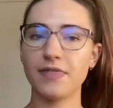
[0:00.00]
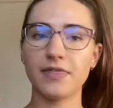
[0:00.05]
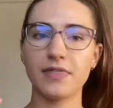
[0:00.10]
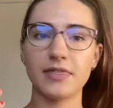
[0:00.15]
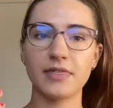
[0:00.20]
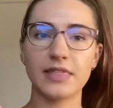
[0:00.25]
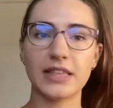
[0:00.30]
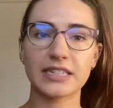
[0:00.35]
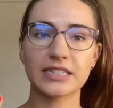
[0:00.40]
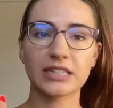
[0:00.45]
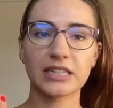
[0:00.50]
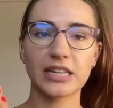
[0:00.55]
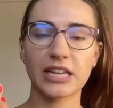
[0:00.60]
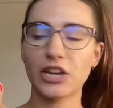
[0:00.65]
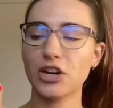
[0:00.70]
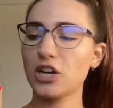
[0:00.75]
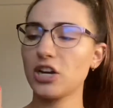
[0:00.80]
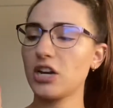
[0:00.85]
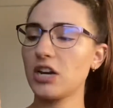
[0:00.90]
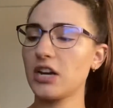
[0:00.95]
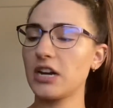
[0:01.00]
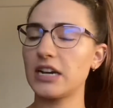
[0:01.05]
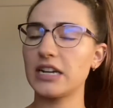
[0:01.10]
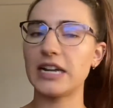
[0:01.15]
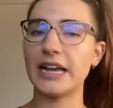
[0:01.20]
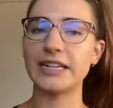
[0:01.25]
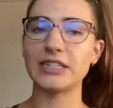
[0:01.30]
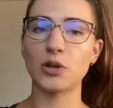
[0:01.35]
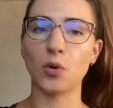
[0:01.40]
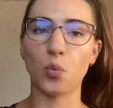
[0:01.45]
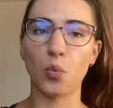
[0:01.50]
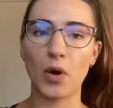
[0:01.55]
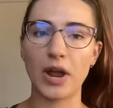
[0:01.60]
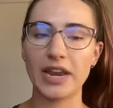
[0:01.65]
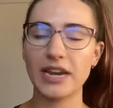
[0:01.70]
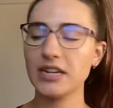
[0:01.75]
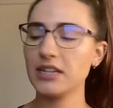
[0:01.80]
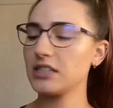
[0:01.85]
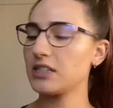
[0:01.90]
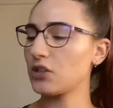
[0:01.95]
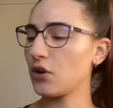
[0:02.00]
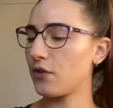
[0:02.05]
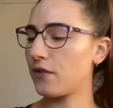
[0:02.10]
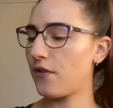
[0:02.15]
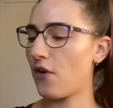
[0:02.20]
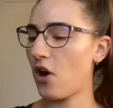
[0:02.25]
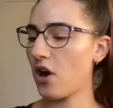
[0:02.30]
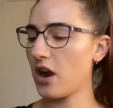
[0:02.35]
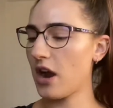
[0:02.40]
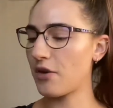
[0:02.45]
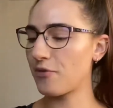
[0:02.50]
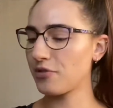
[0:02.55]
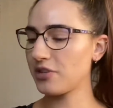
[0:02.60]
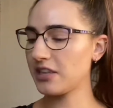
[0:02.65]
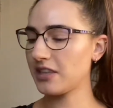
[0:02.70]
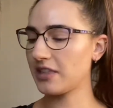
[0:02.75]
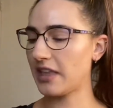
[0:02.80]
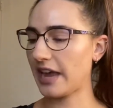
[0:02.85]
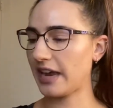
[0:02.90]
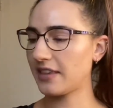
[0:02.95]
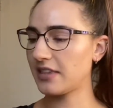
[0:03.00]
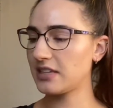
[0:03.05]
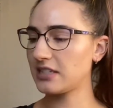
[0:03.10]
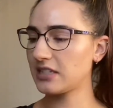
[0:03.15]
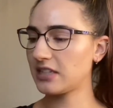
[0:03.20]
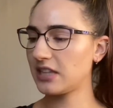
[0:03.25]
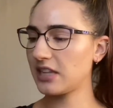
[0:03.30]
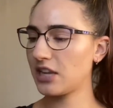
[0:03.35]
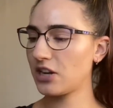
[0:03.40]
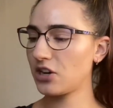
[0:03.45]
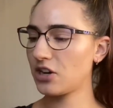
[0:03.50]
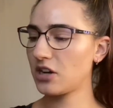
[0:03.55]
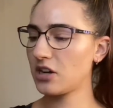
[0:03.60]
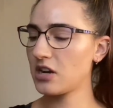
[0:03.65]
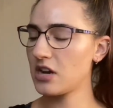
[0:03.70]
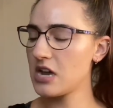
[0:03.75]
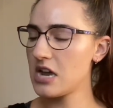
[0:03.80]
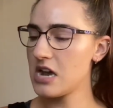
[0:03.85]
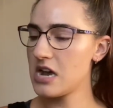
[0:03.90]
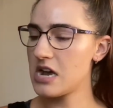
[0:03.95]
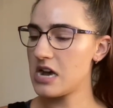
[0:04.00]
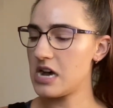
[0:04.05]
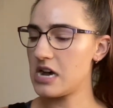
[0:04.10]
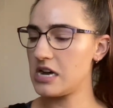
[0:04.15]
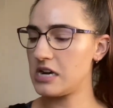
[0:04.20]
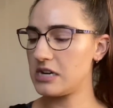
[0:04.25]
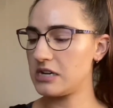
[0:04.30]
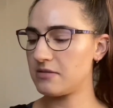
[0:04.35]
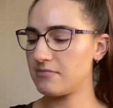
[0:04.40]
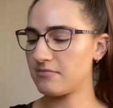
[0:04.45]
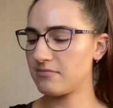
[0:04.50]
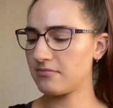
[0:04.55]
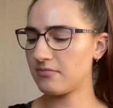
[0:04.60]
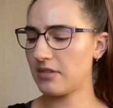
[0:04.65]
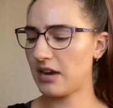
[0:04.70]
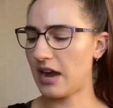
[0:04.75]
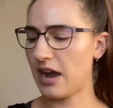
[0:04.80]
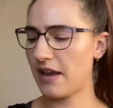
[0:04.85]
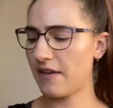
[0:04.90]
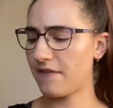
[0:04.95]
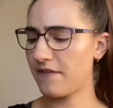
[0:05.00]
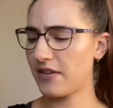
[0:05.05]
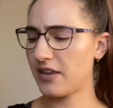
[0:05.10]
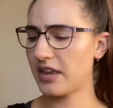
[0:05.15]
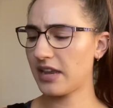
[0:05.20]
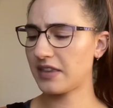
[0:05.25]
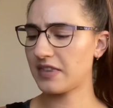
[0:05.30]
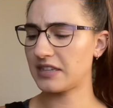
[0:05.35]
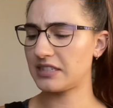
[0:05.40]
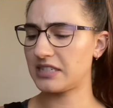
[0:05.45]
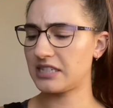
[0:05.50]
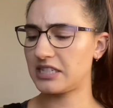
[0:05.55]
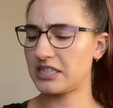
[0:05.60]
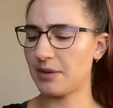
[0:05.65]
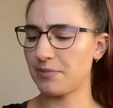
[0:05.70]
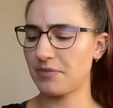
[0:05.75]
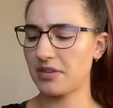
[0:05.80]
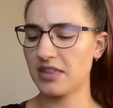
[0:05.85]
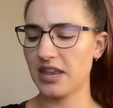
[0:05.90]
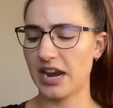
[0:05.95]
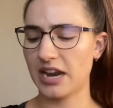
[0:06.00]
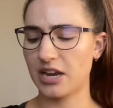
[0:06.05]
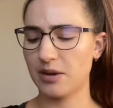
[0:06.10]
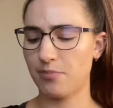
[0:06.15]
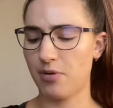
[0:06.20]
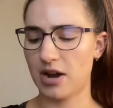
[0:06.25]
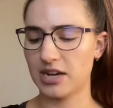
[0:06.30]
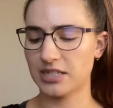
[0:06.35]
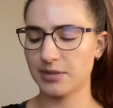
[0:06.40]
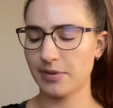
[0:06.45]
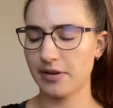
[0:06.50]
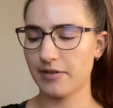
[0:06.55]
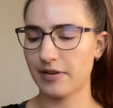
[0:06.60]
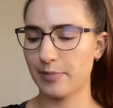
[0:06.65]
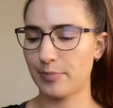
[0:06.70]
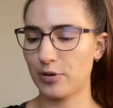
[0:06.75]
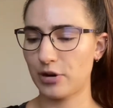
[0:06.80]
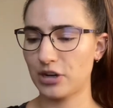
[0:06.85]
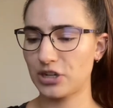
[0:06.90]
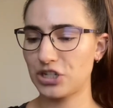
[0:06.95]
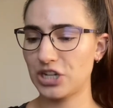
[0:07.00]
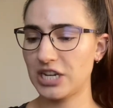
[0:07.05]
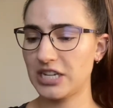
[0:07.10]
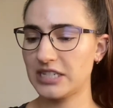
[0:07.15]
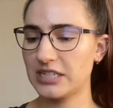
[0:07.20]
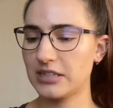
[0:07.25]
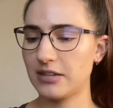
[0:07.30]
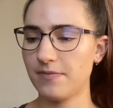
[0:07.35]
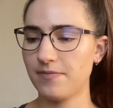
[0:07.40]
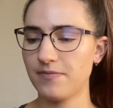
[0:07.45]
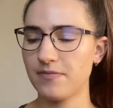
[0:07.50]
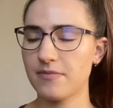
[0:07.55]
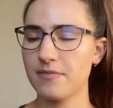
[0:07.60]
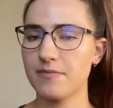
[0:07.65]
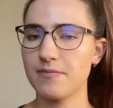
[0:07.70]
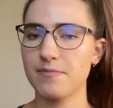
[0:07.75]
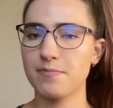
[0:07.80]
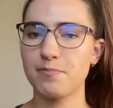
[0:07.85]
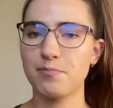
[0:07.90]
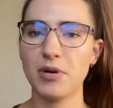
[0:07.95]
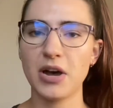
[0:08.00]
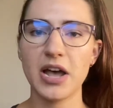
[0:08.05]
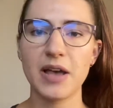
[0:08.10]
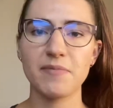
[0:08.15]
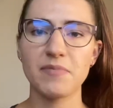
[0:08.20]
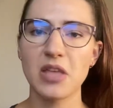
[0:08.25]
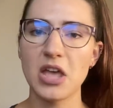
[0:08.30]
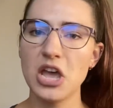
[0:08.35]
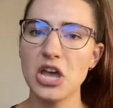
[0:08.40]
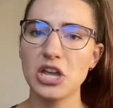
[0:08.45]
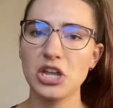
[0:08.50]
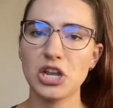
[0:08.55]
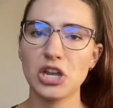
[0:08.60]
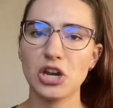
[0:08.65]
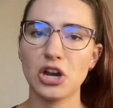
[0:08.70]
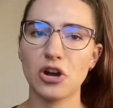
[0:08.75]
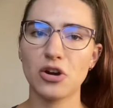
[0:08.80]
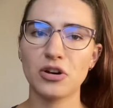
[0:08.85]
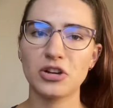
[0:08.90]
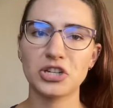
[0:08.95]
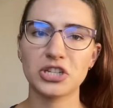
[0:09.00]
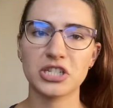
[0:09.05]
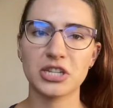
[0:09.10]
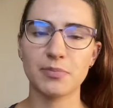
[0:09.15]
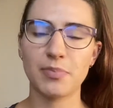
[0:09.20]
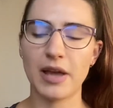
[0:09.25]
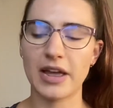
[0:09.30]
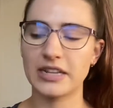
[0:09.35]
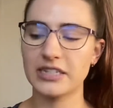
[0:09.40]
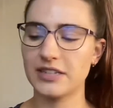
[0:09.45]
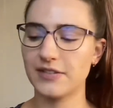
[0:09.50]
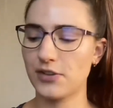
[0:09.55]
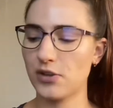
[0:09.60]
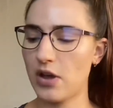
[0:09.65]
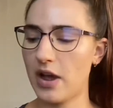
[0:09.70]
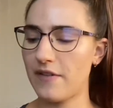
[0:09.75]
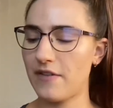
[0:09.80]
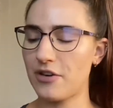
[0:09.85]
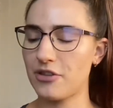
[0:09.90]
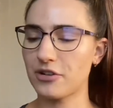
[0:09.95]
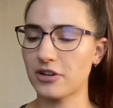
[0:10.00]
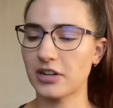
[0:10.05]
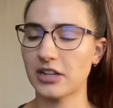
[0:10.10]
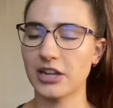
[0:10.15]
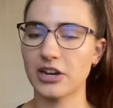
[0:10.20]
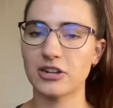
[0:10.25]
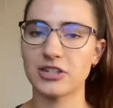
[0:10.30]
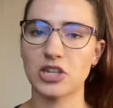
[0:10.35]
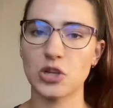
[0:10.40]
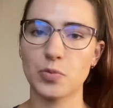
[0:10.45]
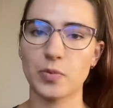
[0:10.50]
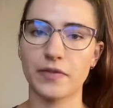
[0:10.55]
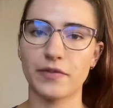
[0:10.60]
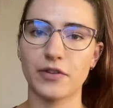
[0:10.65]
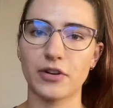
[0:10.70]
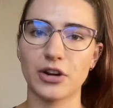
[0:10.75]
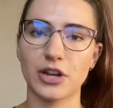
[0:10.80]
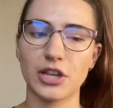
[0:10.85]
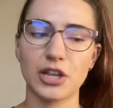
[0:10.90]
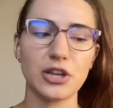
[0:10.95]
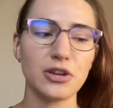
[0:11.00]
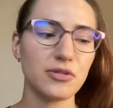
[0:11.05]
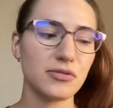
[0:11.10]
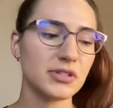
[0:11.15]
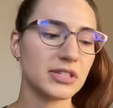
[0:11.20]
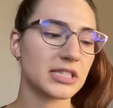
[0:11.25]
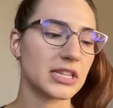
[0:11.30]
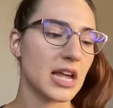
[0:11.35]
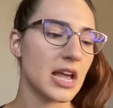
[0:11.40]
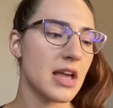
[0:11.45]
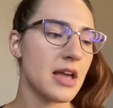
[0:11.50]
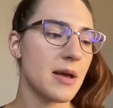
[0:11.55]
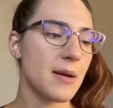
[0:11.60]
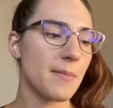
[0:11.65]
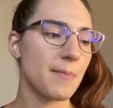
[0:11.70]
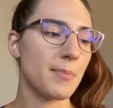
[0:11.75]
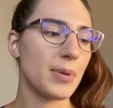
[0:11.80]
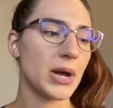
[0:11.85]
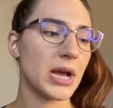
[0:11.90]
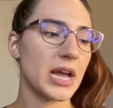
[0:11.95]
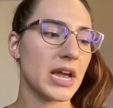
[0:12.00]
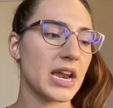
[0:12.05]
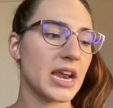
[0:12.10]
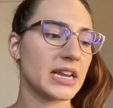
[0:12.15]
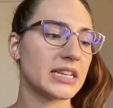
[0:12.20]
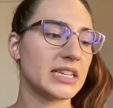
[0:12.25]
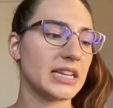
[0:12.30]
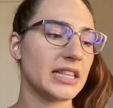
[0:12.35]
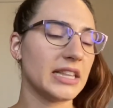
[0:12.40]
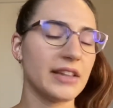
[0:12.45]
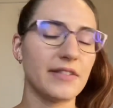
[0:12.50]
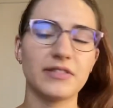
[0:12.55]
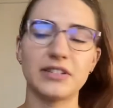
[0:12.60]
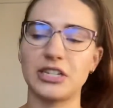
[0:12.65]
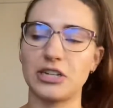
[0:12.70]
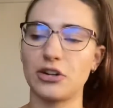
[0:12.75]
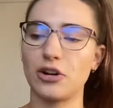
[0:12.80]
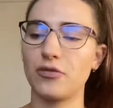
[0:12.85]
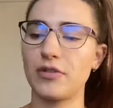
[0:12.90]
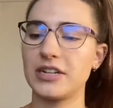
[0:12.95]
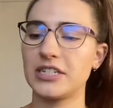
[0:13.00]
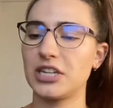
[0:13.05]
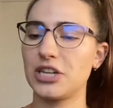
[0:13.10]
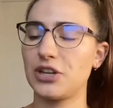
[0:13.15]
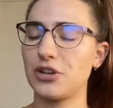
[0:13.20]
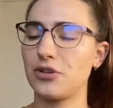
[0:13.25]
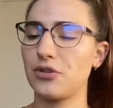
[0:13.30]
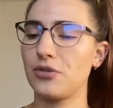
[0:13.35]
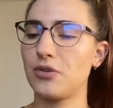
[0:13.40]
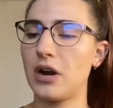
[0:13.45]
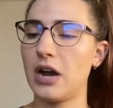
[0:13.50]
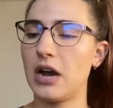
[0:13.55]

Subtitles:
This cleaner is a win so far. I really like this cleaner. I feel like this is something that I could possibly repurchase, but you know, it just depends if you have other cleaners that you prefer to use. But it did leave 0 residue.